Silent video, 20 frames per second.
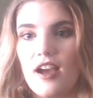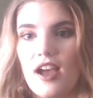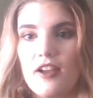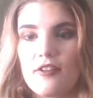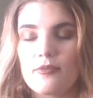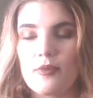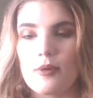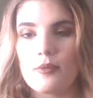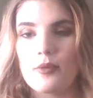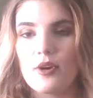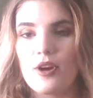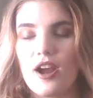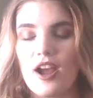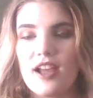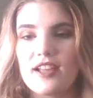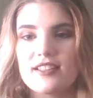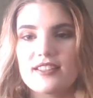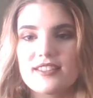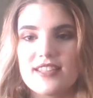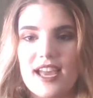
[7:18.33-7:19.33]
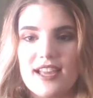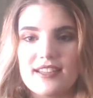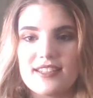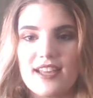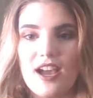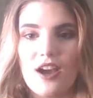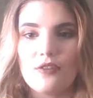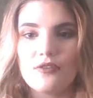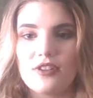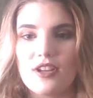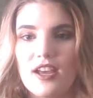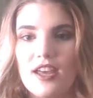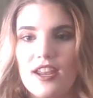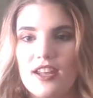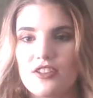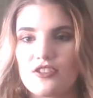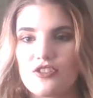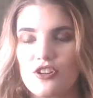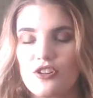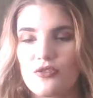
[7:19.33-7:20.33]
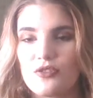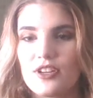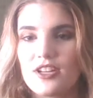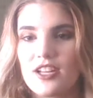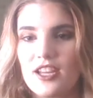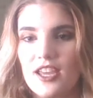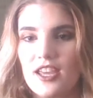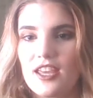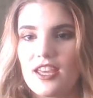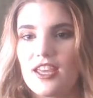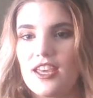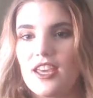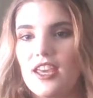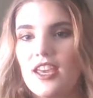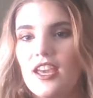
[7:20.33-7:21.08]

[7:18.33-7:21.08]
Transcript: I remember I sat down and I started reading it,